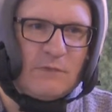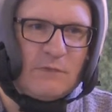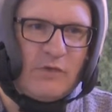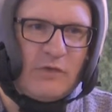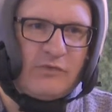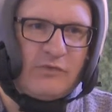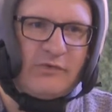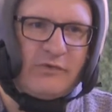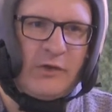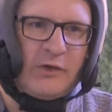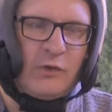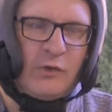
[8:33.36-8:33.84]

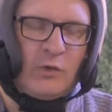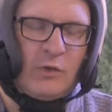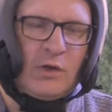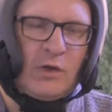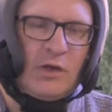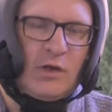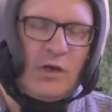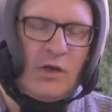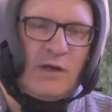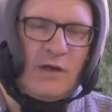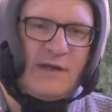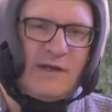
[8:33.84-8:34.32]
So
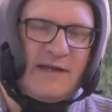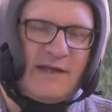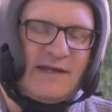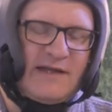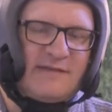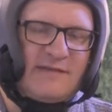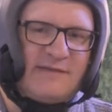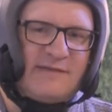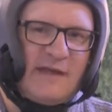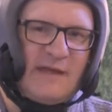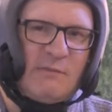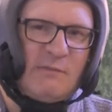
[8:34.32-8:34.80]

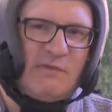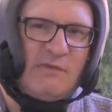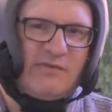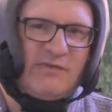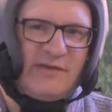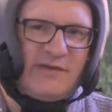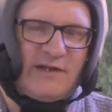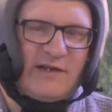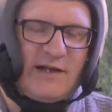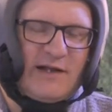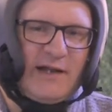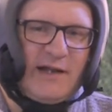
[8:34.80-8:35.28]
Nicodemus
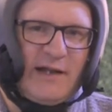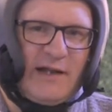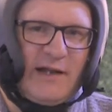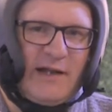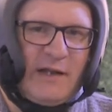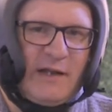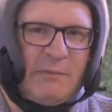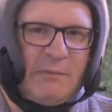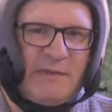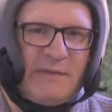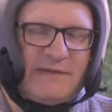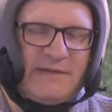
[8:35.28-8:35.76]
had
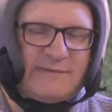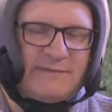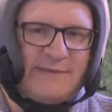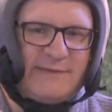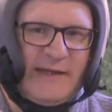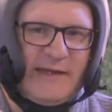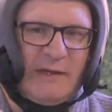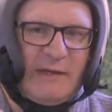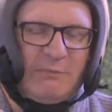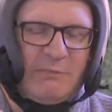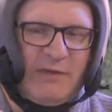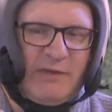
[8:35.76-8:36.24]
clearly been
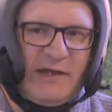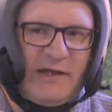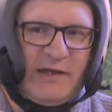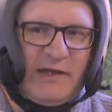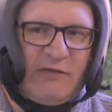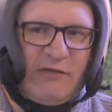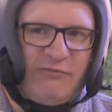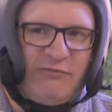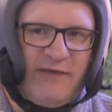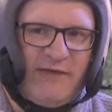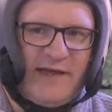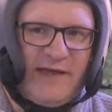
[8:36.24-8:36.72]
deeply
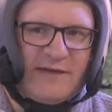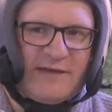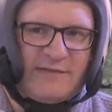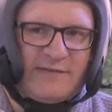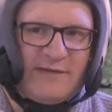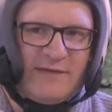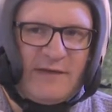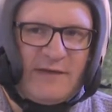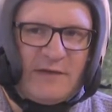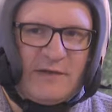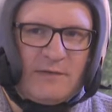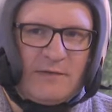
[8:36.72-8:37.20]

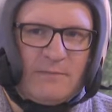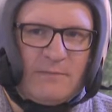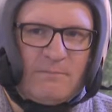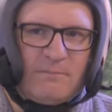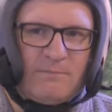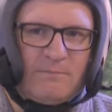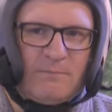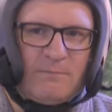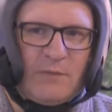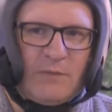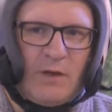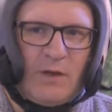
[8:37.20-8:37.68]
affected
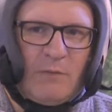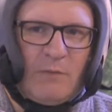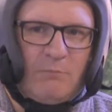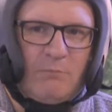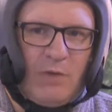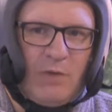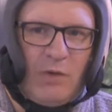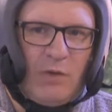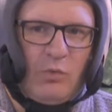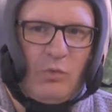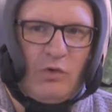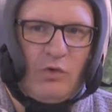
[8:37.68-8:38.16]

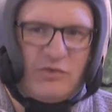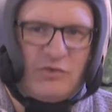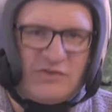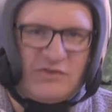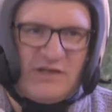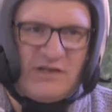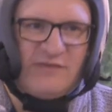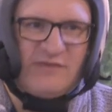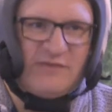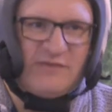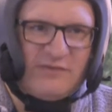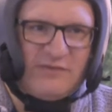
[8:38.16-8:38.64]
by what
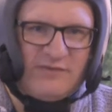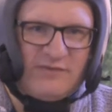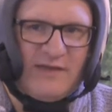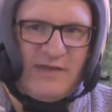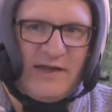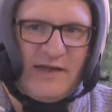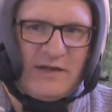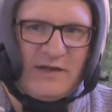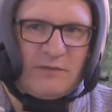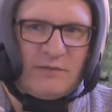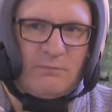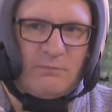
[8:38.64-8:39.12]
Jesus
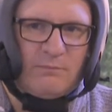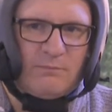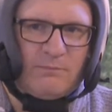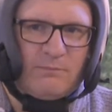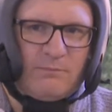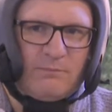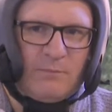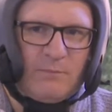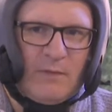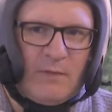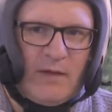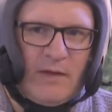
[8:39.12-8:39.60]
said.
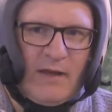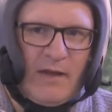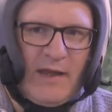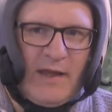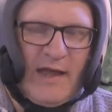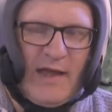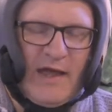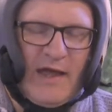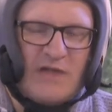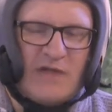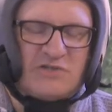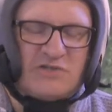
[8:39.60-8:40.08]

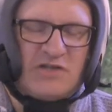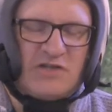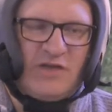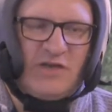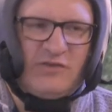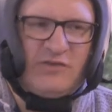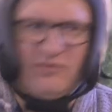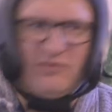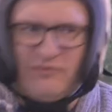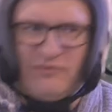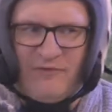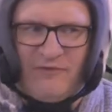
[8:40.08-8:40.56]
And
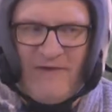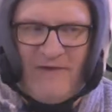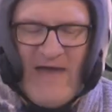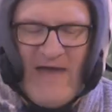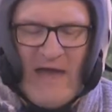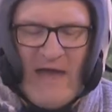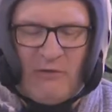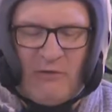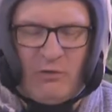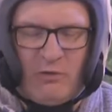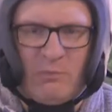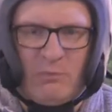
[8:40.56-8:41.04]
Joseph of
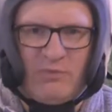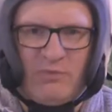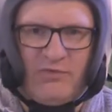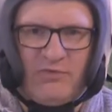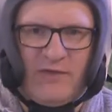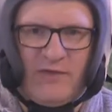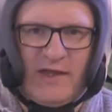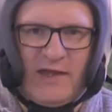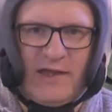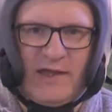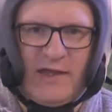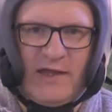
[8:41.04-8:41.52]

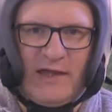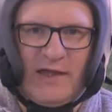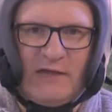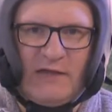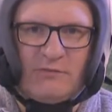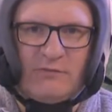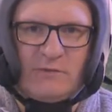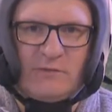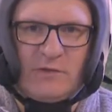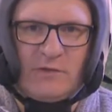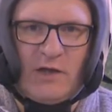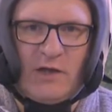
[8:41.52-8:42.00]
Arimathea,
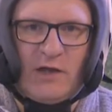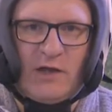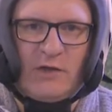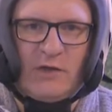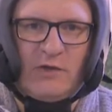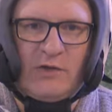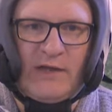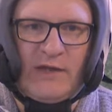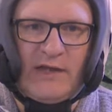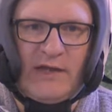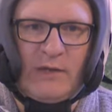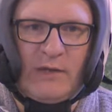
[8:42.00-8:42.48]
even
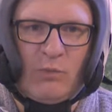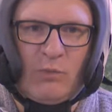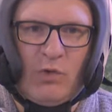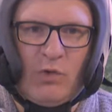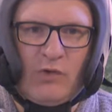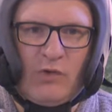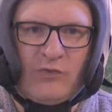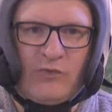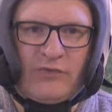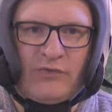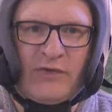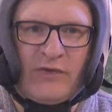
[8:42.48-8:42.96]
though he
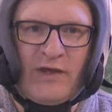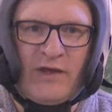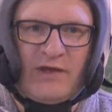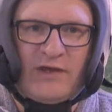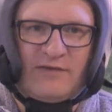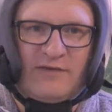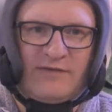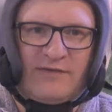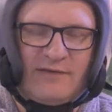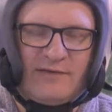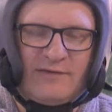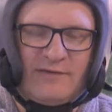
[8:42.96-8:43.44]
was
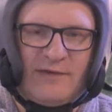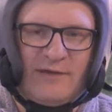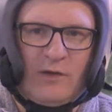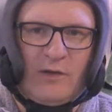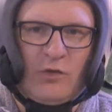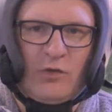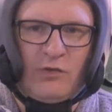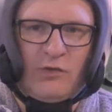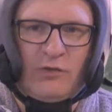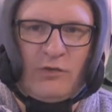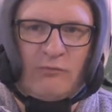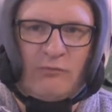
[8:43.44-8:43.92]
sitting
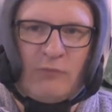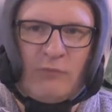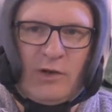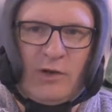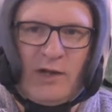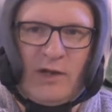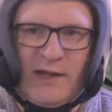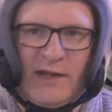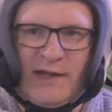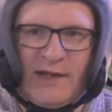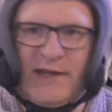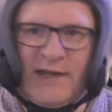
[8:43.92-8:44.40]
on the
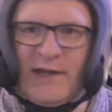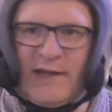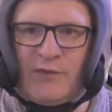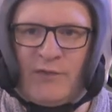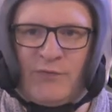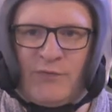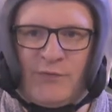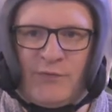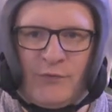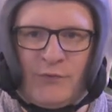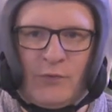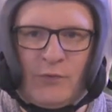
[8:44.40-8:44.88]
ruling
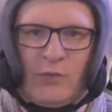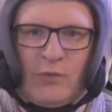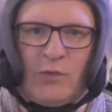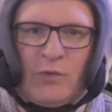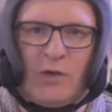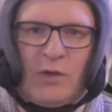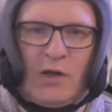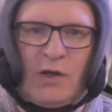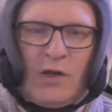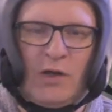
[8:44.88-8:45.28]
council,